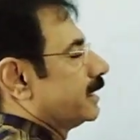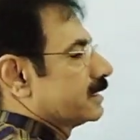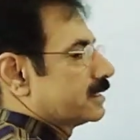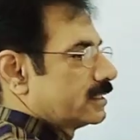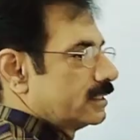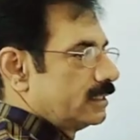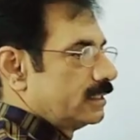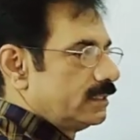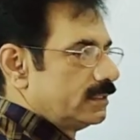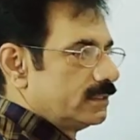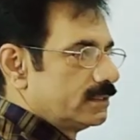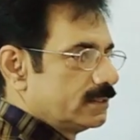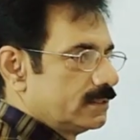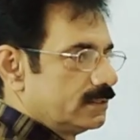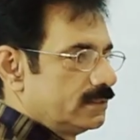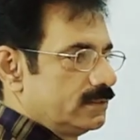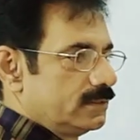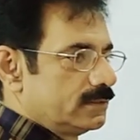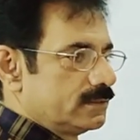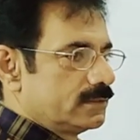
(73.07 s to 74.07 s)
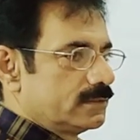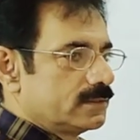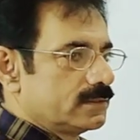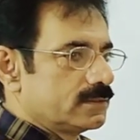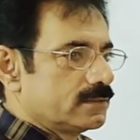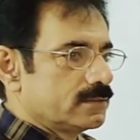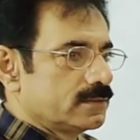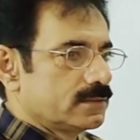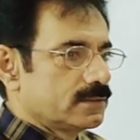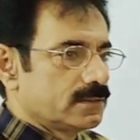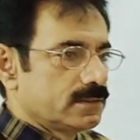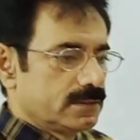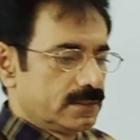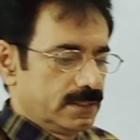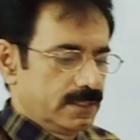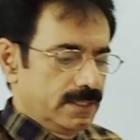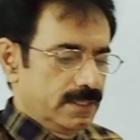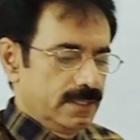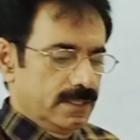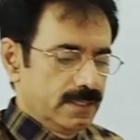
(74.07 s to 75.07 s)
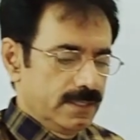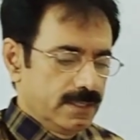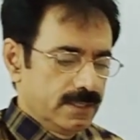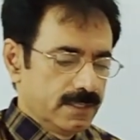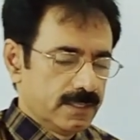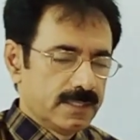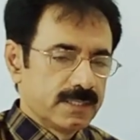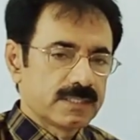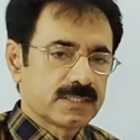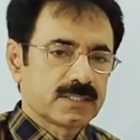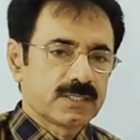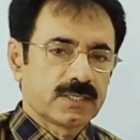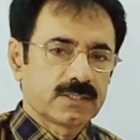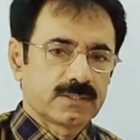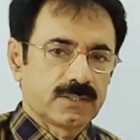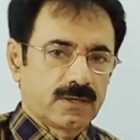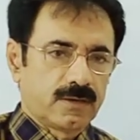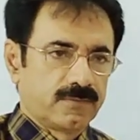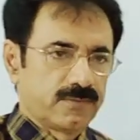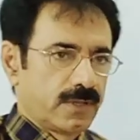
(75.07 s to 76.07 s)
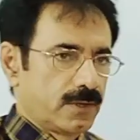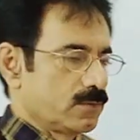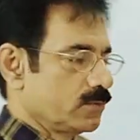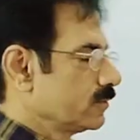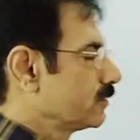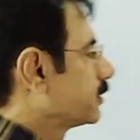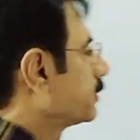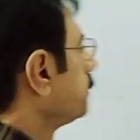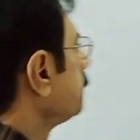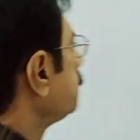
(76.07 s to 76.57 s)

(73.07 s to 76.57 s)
us see the structure of the root.